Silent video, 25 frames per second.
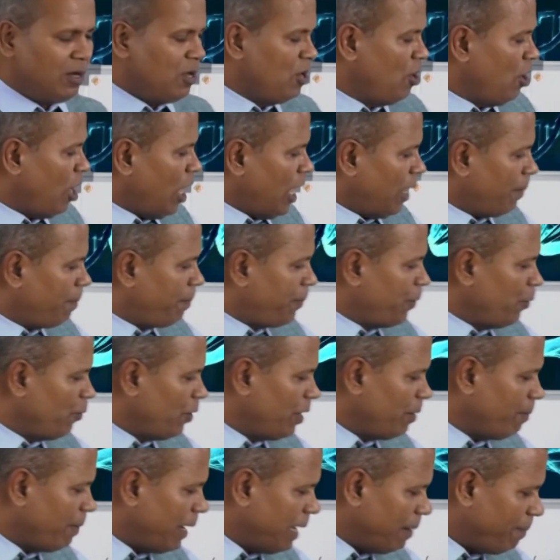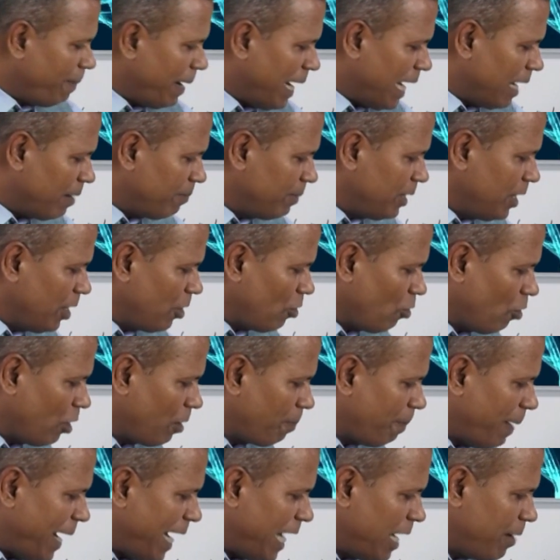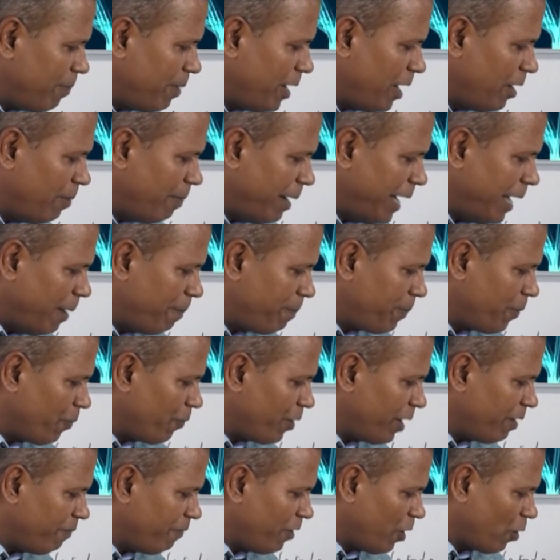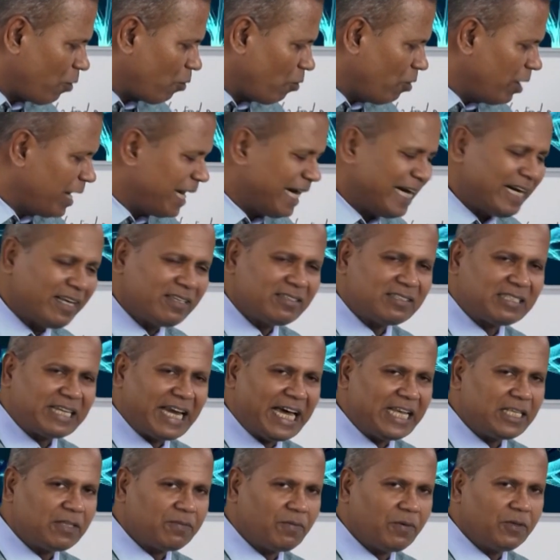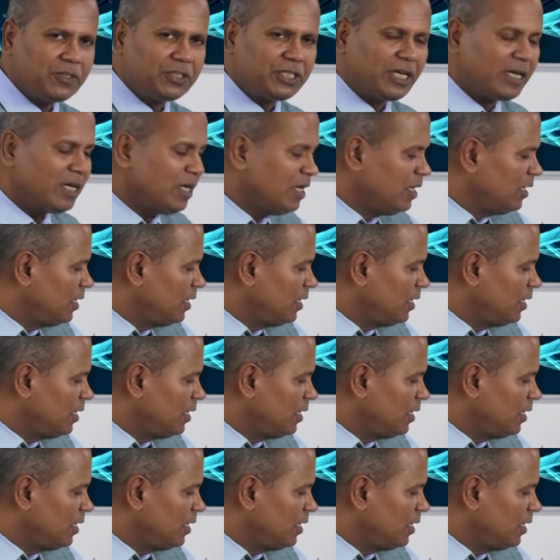or purine by a pyrimidine or pyrimidine by a purine, we are calling it as transversion.